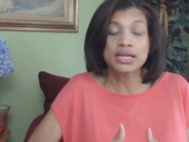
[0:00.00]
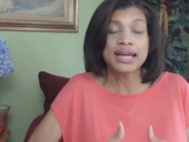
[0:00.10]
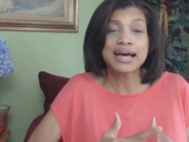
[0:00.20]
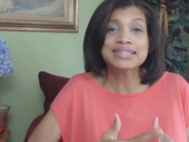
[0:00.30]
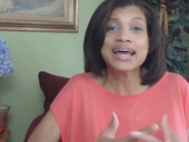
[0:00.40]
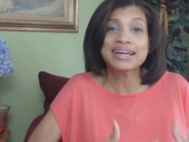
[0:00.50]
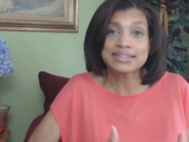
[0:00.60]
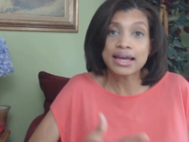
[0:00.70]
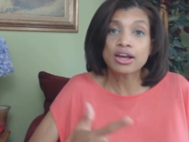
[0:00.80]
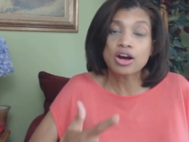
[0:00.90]
it has
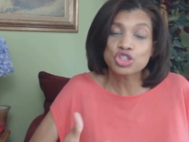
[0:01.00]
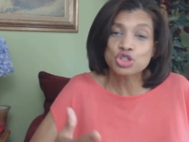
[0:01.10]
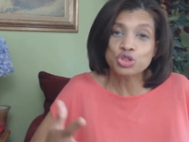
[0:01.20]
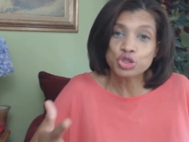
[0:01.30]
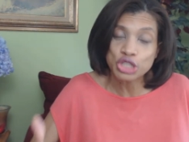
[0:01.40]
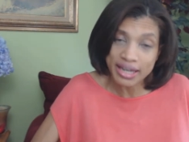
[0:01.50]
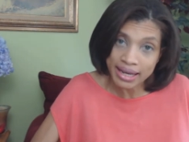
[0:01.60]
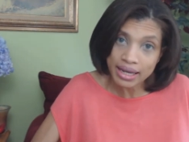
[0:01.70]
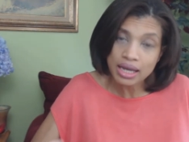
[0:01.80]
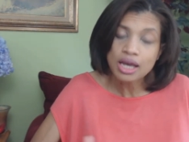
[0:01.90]

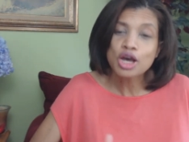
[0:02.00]
anti-carcinogenic